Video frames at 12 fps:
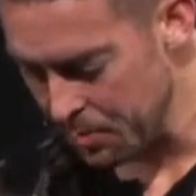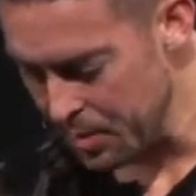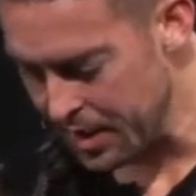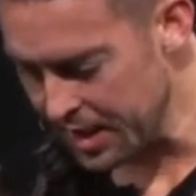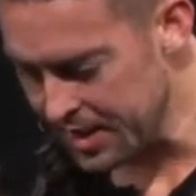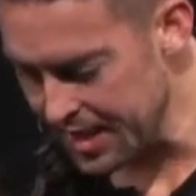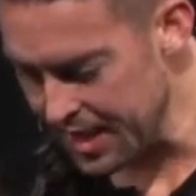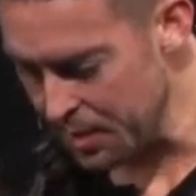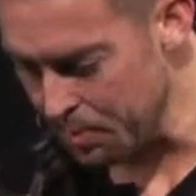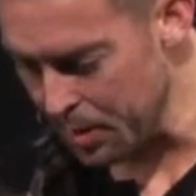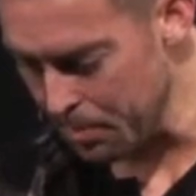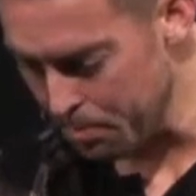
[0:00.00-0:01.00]
because he
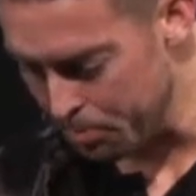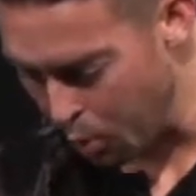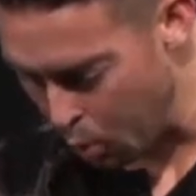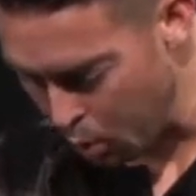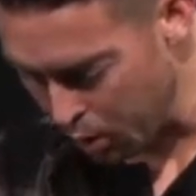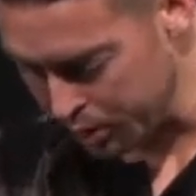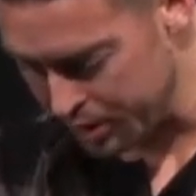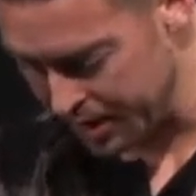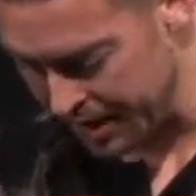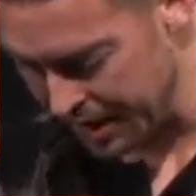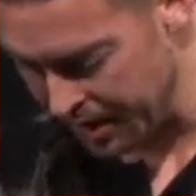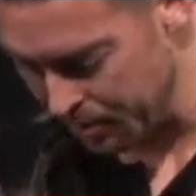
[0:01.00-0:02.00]
had been born
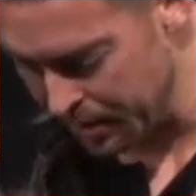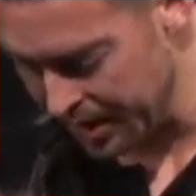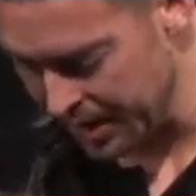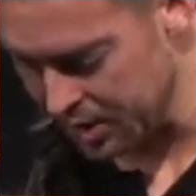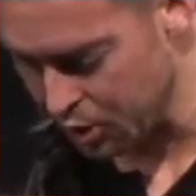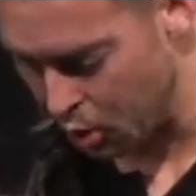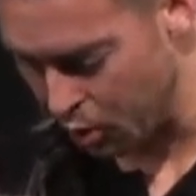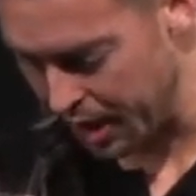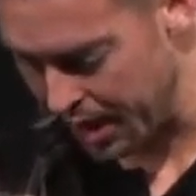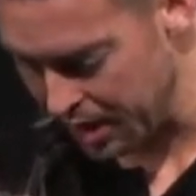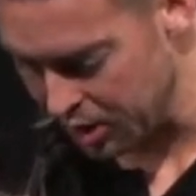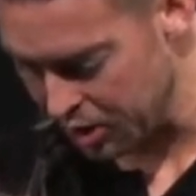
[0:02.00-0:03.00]
to him in his old
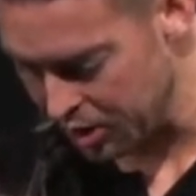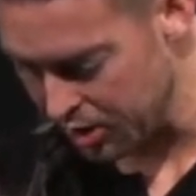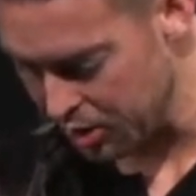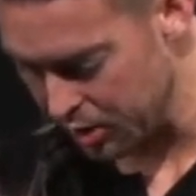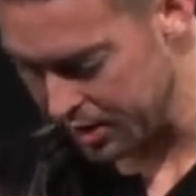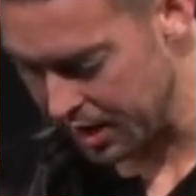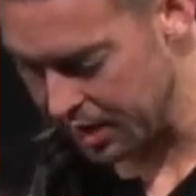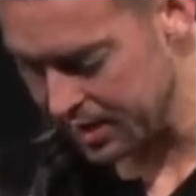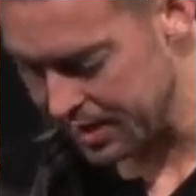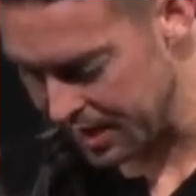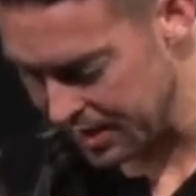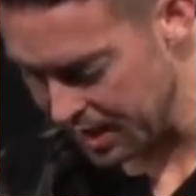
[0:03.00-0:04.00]
age. So it, tell, it
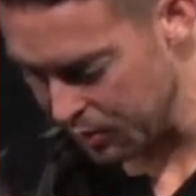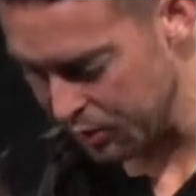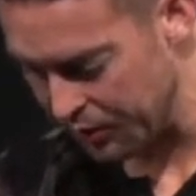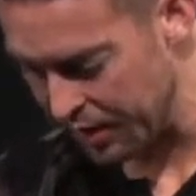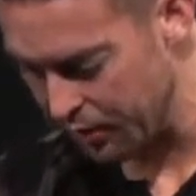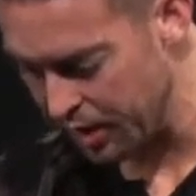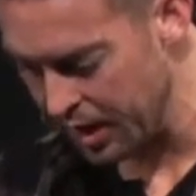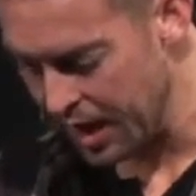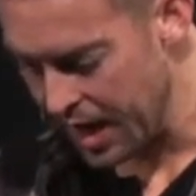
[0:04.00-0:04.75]
says that he was favorite.